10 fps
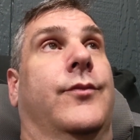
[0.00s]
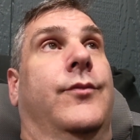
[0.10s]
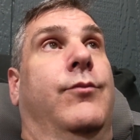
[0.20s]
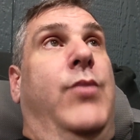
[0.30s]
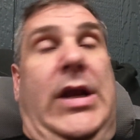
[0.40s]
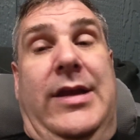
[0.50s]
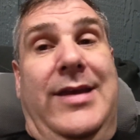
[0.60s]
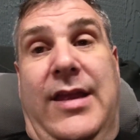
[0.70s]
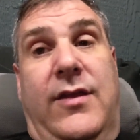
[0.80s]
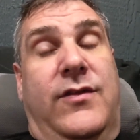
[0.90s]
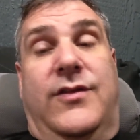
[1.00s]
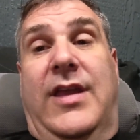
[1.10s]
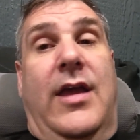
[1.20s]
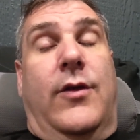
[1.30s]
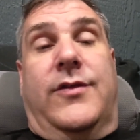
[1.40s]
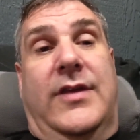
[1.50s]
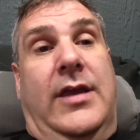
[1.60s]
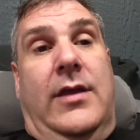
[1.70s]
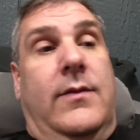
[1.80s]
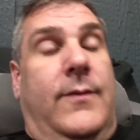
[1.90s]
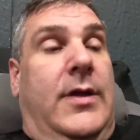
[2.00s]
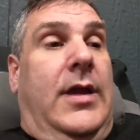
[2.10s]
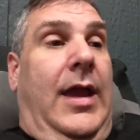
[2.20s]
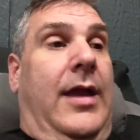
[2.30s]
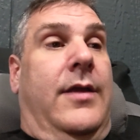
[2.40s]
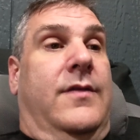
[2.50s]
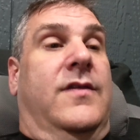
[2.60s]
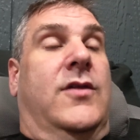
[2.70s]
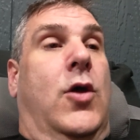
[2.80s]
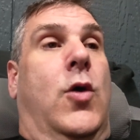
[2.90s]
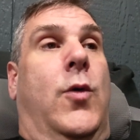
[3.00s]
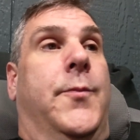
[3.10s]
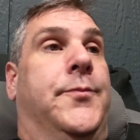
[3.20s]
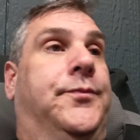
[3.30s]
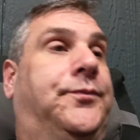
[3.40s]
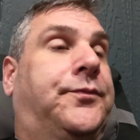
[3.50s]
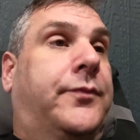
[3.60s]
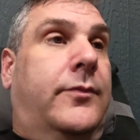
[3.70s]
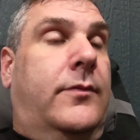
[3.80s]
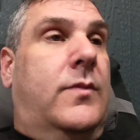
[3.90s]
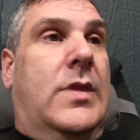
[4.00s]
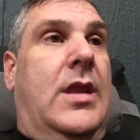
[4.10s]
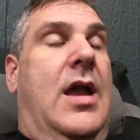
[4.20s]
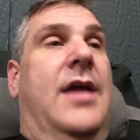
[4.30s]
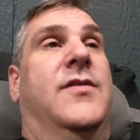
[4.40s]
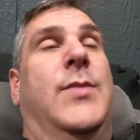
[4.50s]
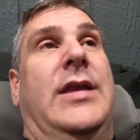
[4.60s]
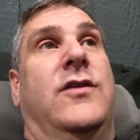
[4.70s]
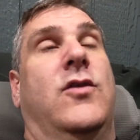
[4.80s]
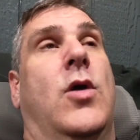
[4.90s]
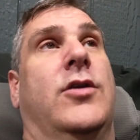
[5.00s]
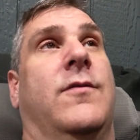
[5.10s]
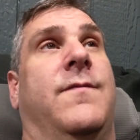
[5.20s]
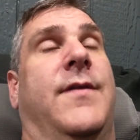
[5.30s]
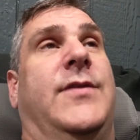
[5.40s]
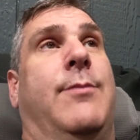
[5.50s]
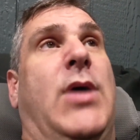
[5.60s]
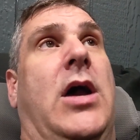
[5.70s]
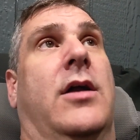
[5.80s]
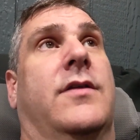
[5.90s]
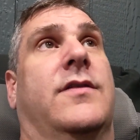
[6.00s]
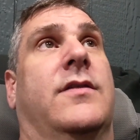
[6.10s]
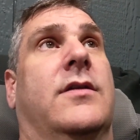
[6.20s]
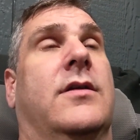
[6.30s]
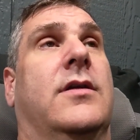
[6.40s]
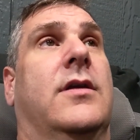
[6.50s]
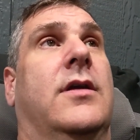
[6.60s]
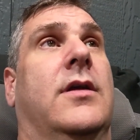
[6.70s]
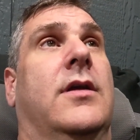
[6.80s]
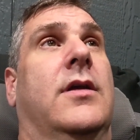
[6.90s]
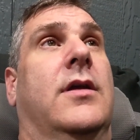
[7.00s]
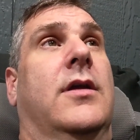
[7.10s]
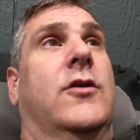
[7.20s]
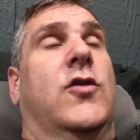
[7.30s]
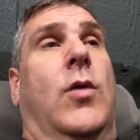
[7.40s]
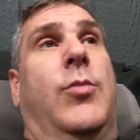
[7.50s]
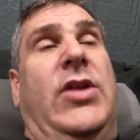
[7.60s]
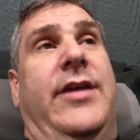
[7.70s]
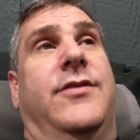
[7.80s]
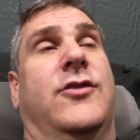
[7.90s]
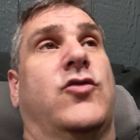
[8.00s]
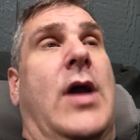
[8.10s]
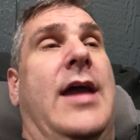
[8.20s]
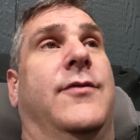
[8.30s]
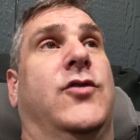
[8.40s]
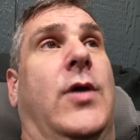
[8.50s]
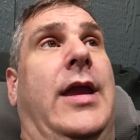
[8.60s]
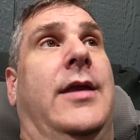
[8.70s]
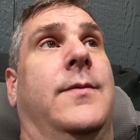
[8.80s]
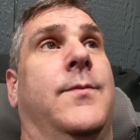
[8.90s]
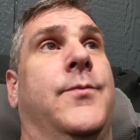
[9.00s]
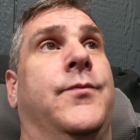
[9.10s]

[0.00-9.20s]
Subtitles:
But it needs TLC. And so I spend $250 to replace the drivetrain.